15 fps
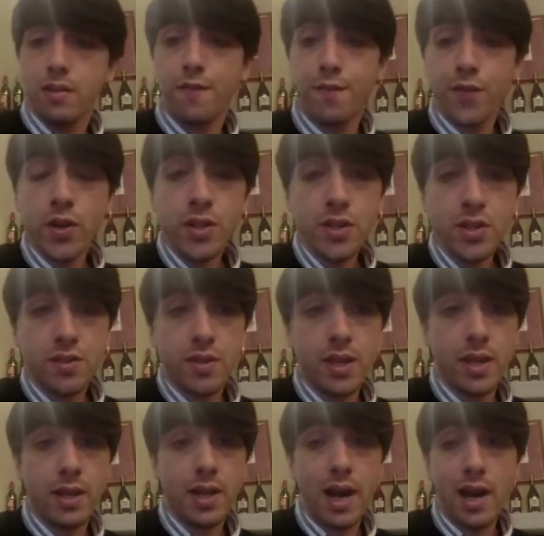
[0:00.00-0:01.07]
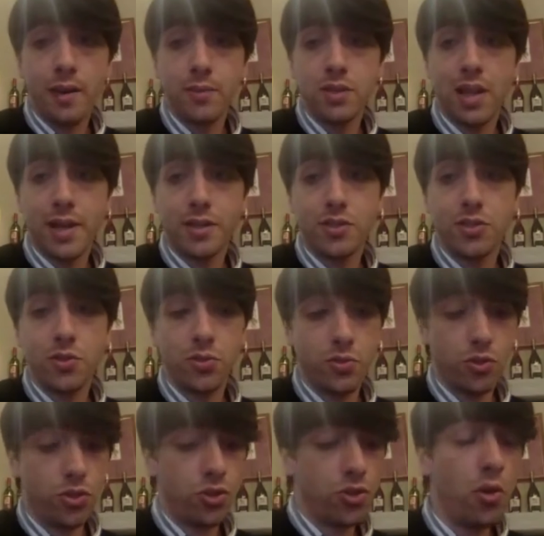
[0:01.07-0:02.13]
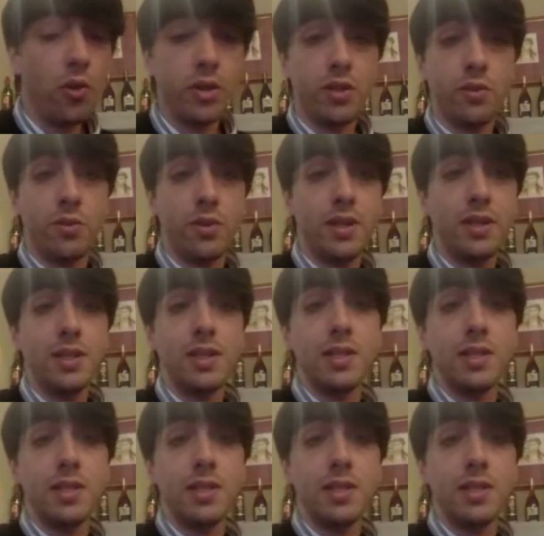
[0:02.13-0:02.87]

first thing I would like to show you,